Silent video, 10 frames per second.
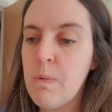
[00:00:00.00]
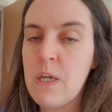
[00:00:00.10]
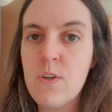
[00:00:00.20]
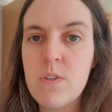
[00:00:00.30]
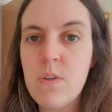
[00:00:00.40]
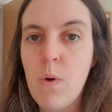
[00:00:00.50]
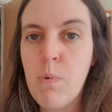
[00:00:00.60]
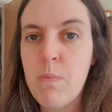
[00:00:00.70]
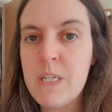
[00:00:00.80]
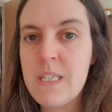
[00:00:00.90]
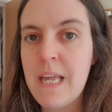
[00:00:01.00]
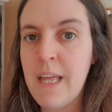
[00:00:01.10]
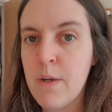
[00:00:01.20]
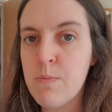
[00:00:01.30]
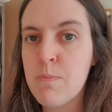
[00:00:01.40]
because I'll probably set
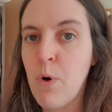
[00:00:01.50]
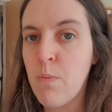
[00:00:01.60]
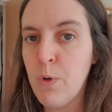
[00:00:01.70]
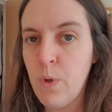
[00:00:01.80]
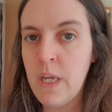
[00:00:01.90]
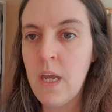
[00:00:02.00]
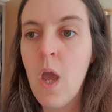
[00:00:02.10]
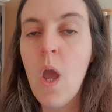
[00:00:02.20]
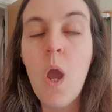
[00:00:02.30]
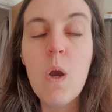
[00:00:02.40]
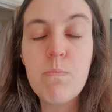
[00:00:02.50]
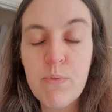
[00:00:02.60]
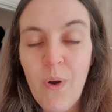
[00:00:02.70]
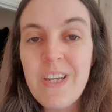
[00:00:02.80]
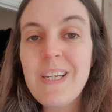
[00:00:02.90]
that up tomorrow morning
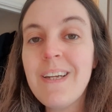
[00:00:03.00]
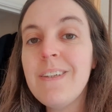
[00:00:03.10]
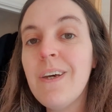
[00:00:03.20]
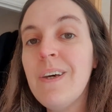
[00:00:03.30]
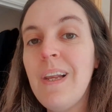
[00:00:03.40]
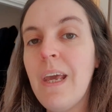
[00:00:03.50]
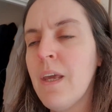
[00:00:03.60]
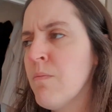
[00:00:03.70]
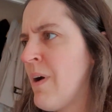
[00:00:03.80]
bright and early.